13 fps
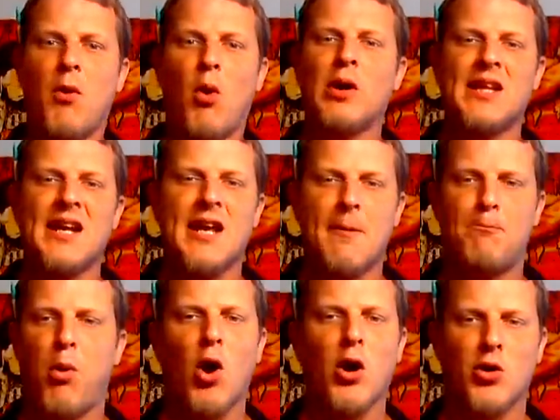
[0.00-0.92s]
But when they get
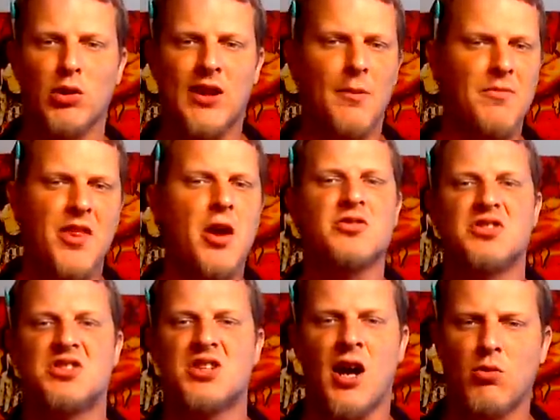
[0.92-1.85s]
bored with them, they're
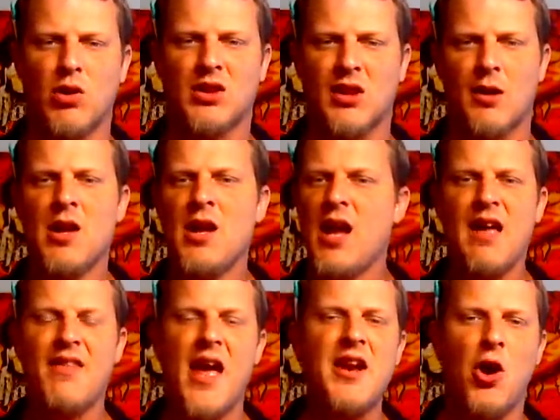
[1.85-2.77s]
done with them
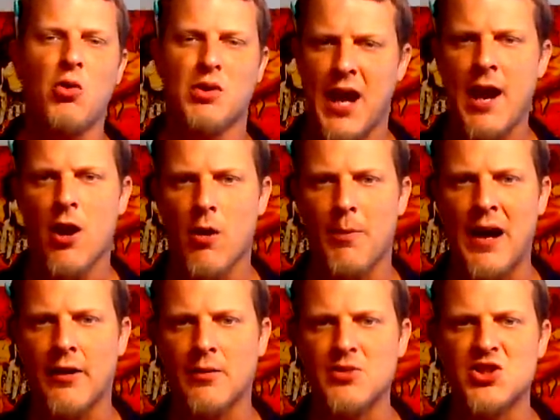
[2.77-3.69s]
and they don't care
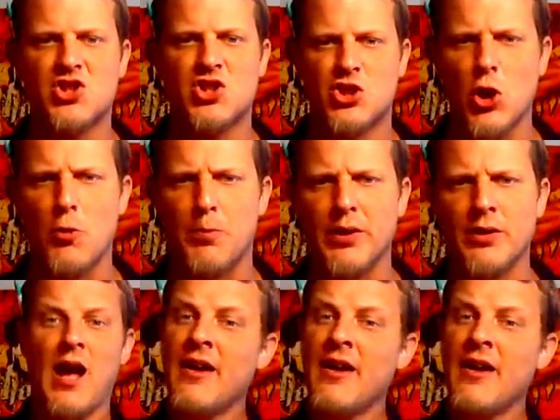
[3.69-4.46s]
about them. It's stupid.